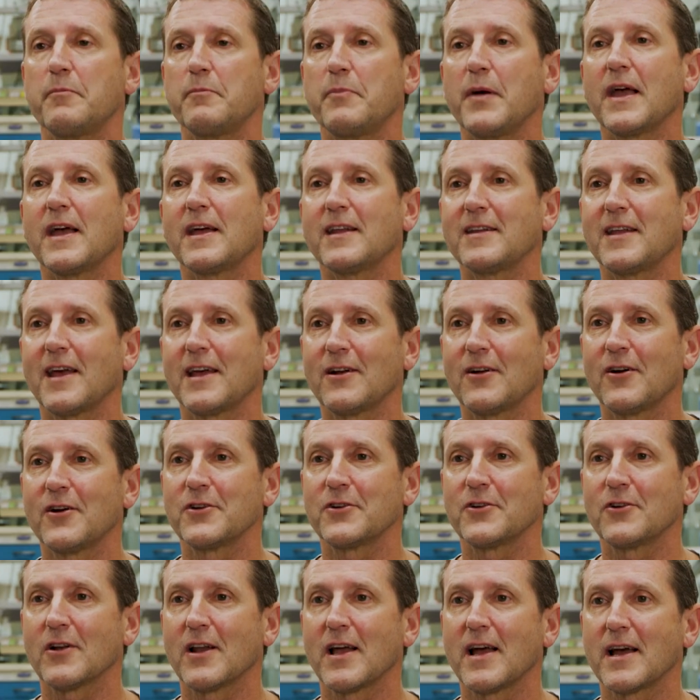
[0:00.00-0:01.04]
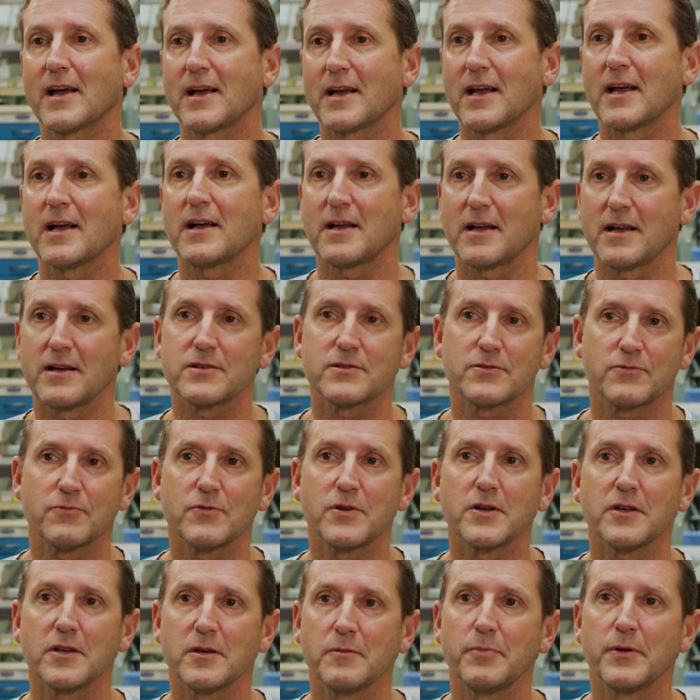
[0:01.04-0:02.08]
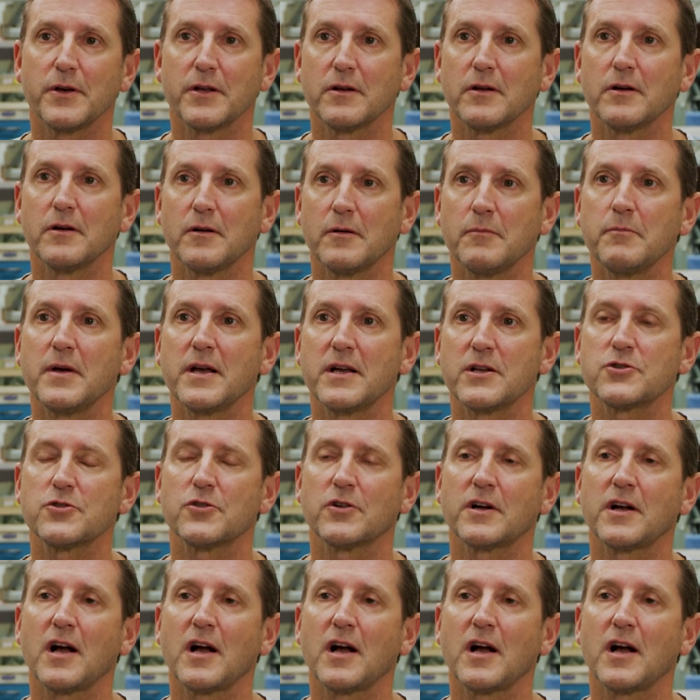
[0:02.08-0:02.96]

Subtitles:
a Band-Aid on your leg has really been a major